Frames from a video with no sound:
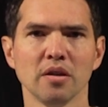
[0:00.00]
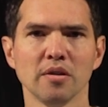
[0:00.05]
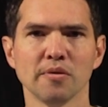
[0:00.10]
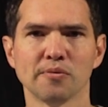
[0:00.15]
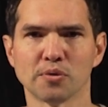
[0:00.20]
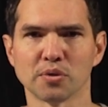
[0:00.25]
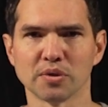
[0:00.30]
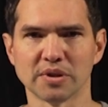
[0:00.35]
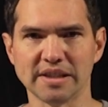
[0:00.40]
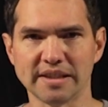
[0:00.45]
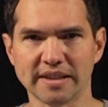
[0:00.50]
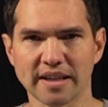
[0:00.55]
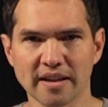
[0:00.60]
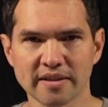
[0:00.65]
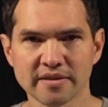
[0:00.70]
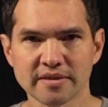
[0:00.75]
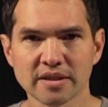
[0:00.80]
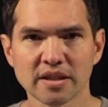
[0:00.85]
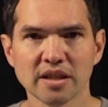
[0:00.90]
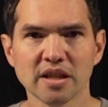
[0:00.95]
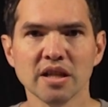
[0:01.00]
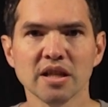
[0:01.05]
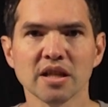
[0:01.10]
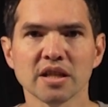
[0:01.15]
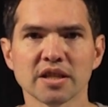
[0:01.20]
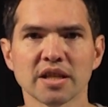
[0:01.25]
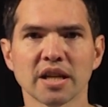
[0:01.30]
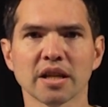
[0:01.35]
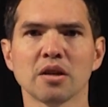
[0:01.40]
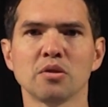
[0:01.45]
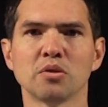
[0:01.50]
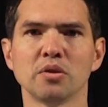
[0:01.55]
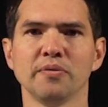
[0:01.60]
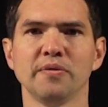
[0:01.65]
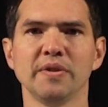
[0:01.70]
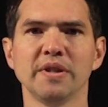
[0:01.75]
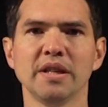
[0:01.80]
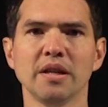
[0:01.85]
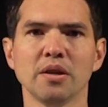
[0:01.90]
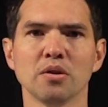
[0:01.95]
For details, check our
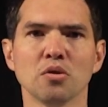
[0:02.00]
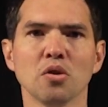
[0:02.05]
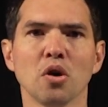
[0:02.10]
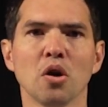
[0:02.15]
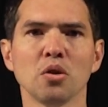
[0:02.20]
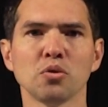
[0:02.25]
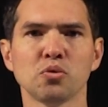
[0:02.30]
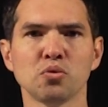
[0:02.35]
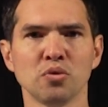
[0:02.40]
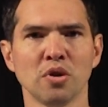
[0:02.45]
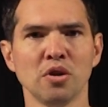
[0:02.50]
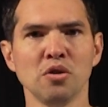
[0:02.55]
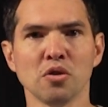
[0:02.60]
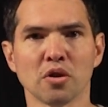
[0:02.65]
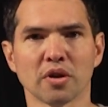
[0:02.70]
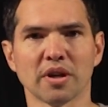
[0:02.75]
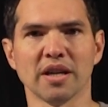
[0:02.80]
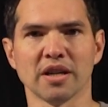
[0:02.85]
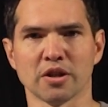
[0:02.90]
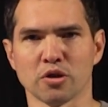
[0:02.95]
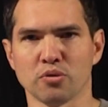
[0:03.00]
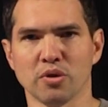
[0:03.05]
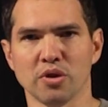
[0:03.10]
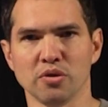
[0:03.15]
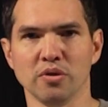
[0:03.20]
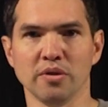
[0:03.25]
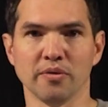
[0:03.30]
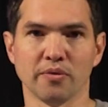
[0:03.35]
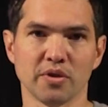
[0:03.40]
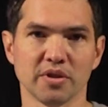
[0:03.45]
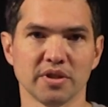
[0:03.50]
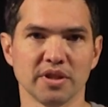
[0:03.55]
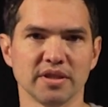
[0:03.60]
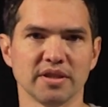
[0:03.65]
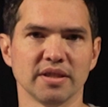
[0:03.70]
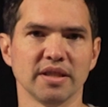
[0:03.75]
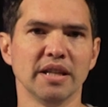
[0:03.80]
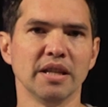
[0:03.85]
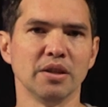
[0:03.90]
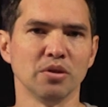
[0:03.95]
video how to unlock extra
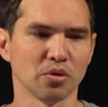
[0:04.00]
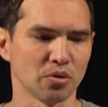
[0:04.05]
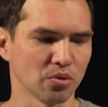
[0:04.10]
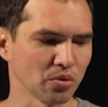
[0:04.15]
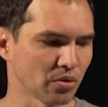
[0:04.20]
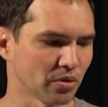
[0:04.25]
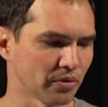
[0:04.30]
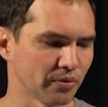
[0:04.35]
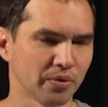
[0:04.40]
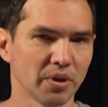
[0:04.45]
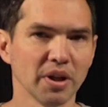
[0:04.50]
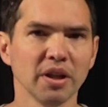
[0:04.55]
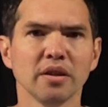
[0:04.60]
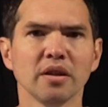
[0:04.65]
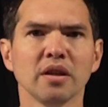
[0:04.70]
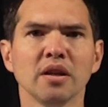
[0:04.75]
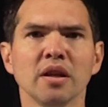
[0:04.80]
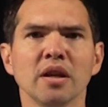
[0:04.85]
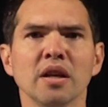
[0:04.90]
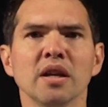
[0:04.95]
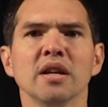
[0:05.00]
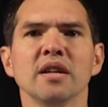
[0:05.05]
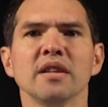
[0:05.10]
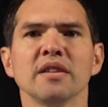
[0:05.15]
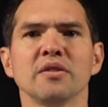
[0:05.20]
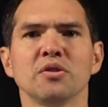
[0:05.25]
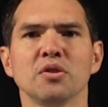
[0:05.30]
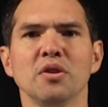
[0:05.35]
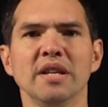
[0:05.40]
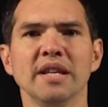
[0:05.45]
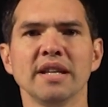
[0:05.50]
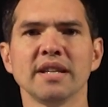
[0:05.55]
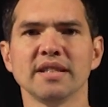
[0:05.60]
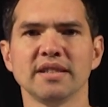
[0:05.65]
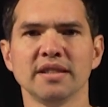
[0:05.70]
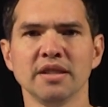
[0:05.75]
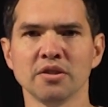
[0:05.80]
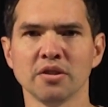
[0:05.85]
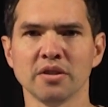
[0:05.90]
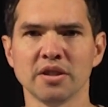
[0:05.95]
universes in the QCore 3. The link
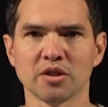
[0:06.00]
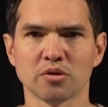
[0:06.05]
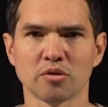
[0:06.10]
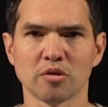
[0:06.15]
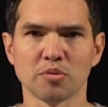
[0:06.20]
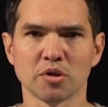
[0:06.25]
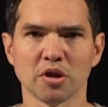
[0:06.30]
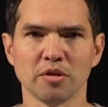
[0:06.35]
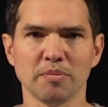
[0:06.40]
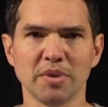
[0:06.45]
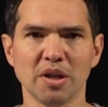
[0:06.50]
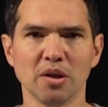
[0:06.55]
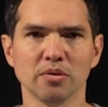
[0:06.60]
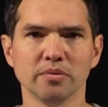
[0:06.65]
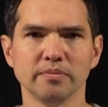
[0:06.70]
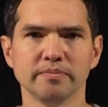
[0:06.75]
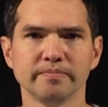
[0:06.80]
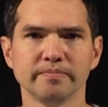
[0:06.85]
is in the description below.